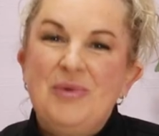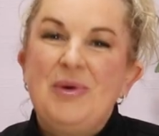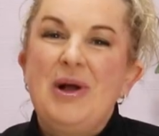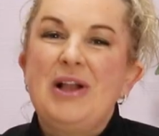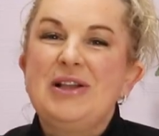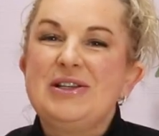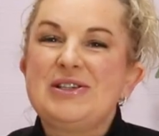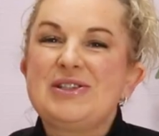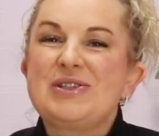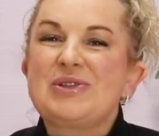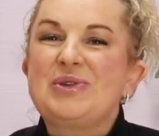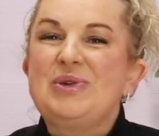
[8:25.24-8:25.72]

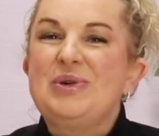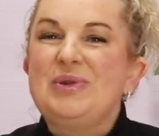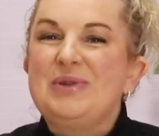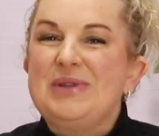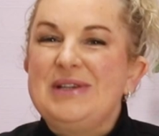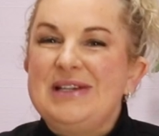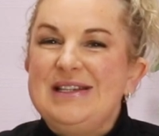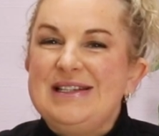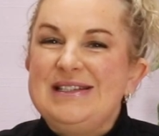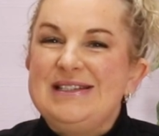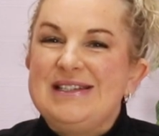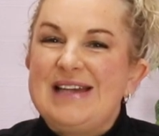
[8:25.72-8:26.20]
While it's
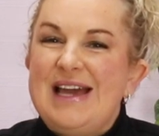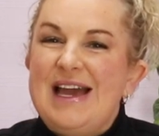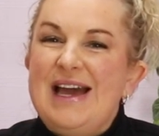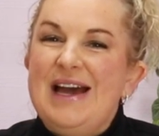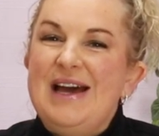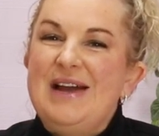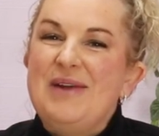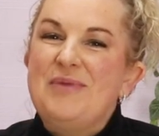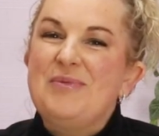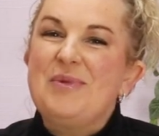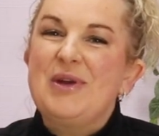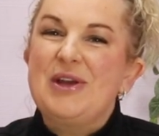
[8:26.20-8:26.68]
cooling
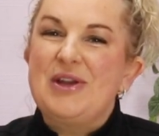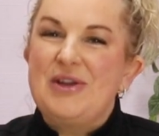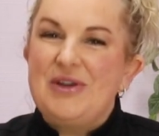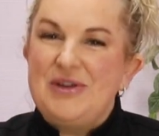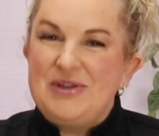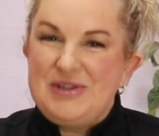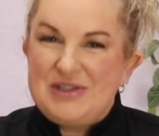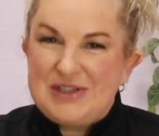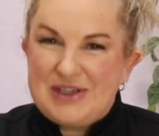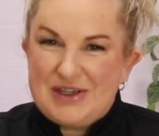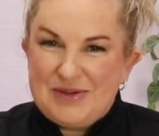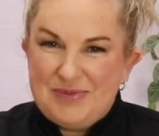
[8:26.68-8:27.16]
down, we're
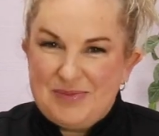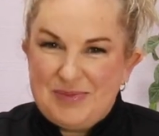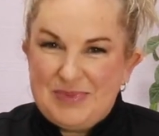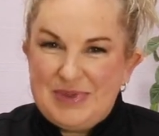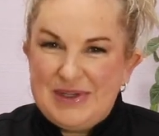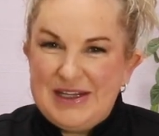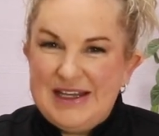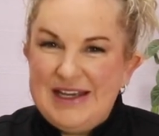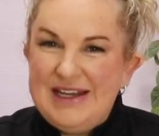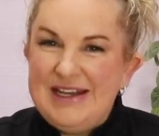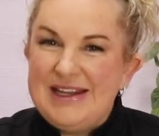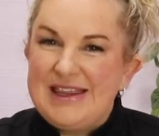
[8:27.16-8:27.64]
going to
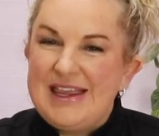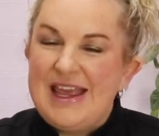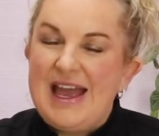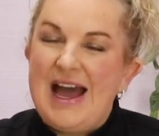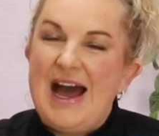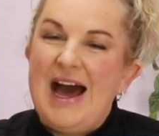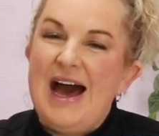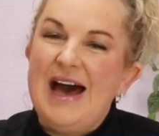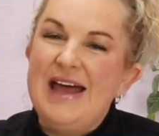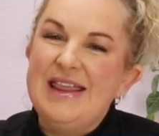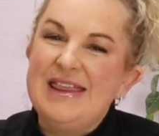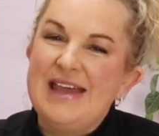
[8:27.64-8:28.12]
complete the
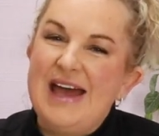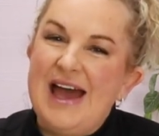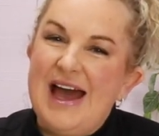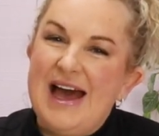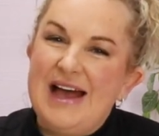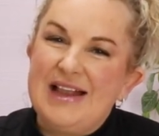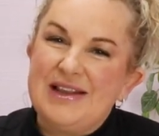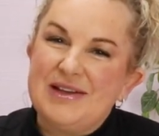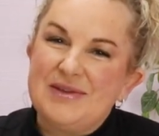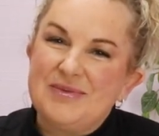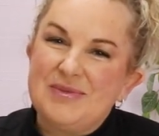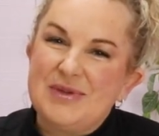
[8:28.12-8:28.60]
other
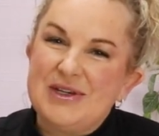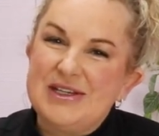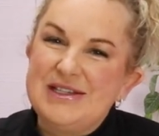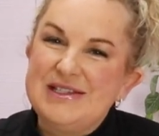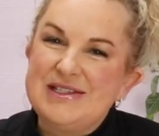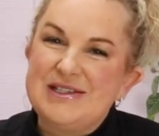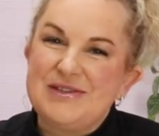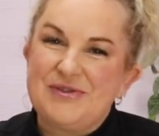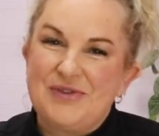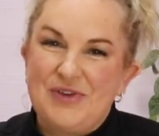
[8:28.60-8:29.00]
elements